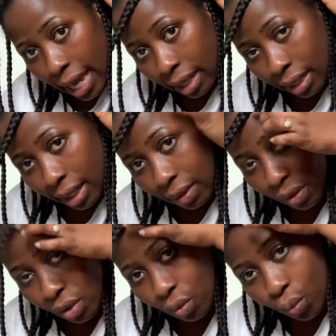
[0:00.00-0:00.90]
and
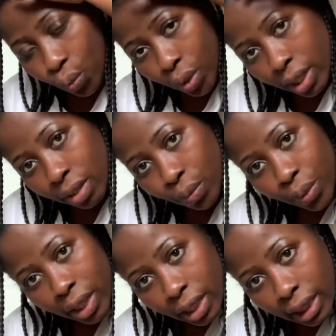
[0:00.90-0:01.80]
then
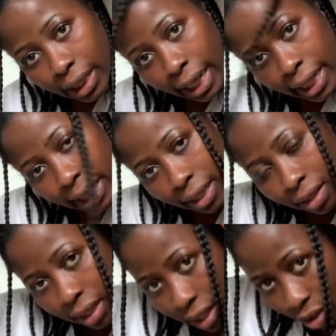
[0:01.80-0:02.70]
really get
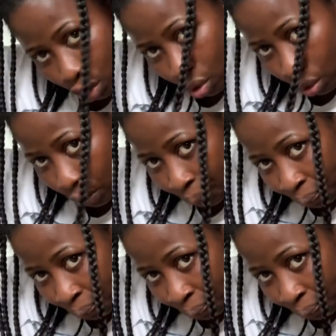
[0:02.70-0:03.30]
in there. So